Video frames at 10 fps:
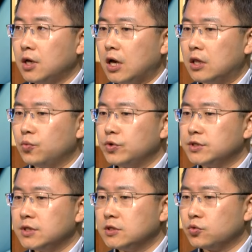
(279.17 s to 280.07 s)
and we
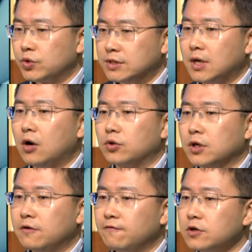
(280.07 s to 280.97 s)
see the result, the
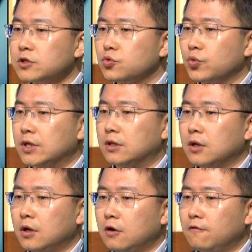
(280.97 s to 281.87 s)
conversion rate
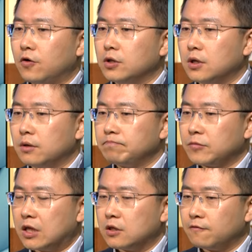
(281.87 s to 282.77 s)
for the
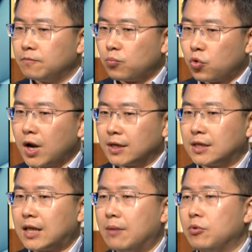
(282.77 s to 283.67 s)
kind of product
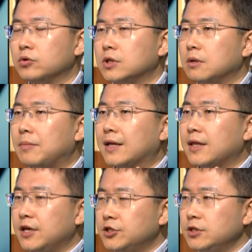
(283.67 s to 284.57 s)
that uploaded by
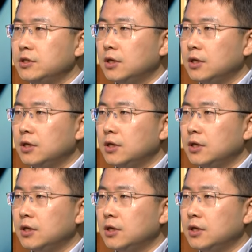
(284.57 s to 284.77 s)
the agent,